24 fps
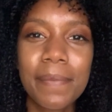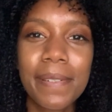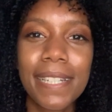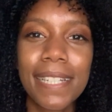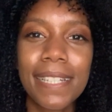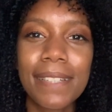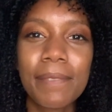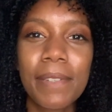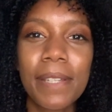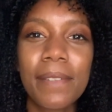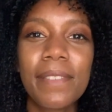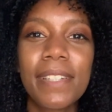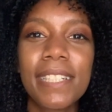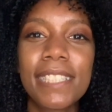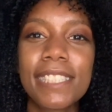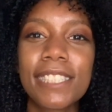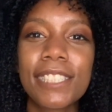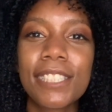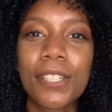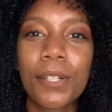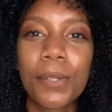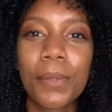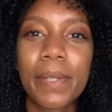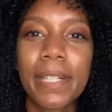But it made me
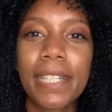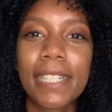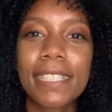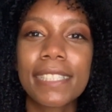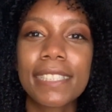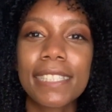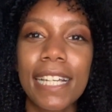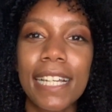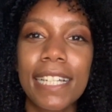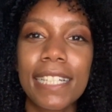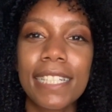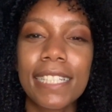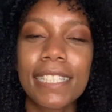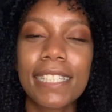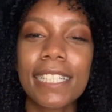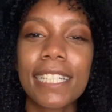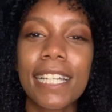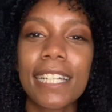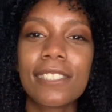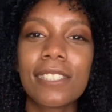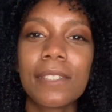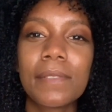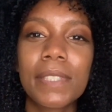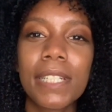so excited. Like,
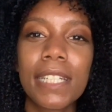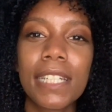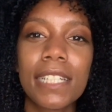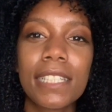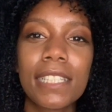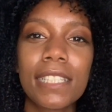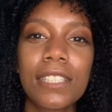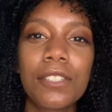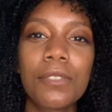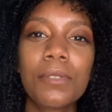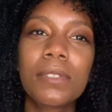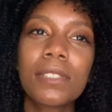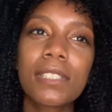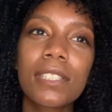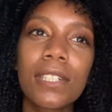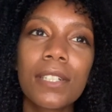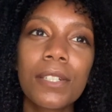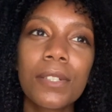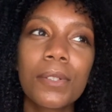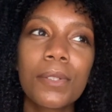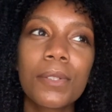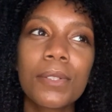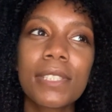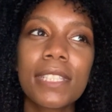I loved getting new
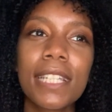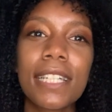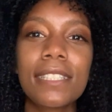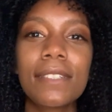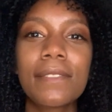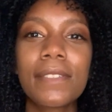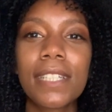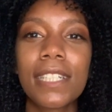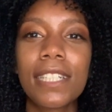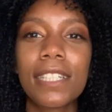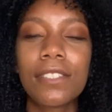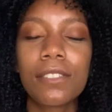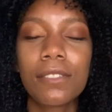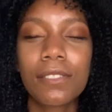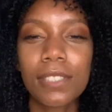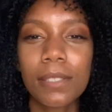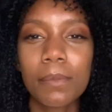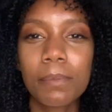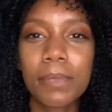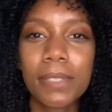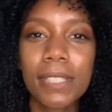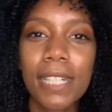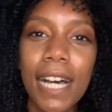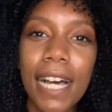clothes, I loved getting new
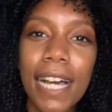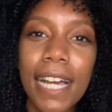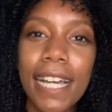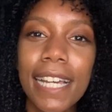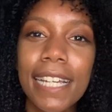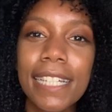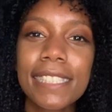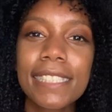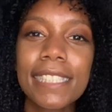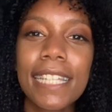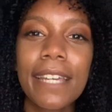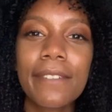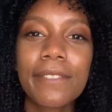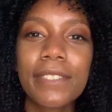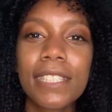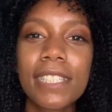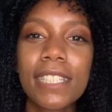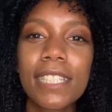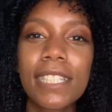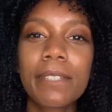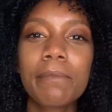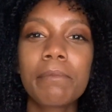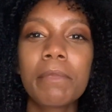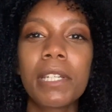supplies.
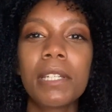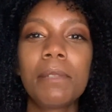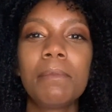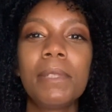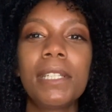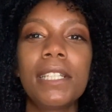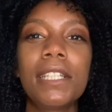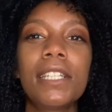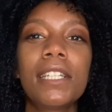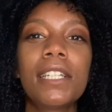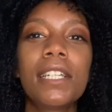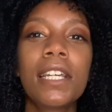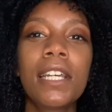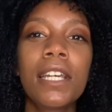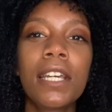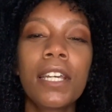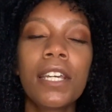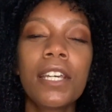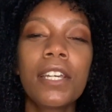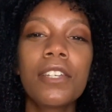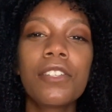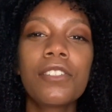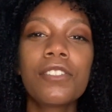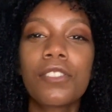Everything made me
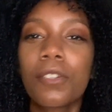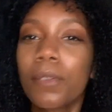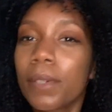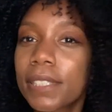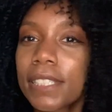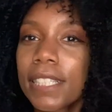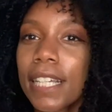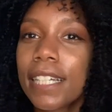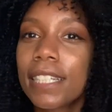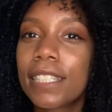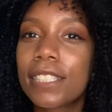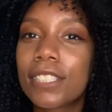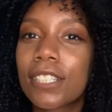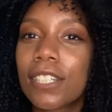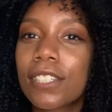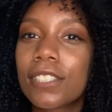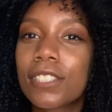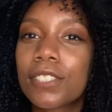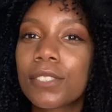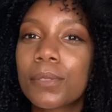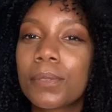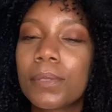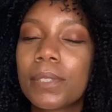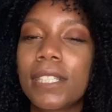so excited to start
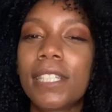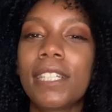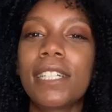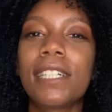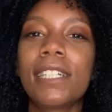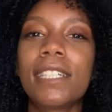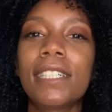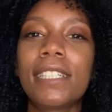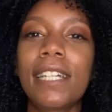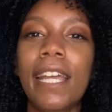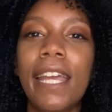the school year.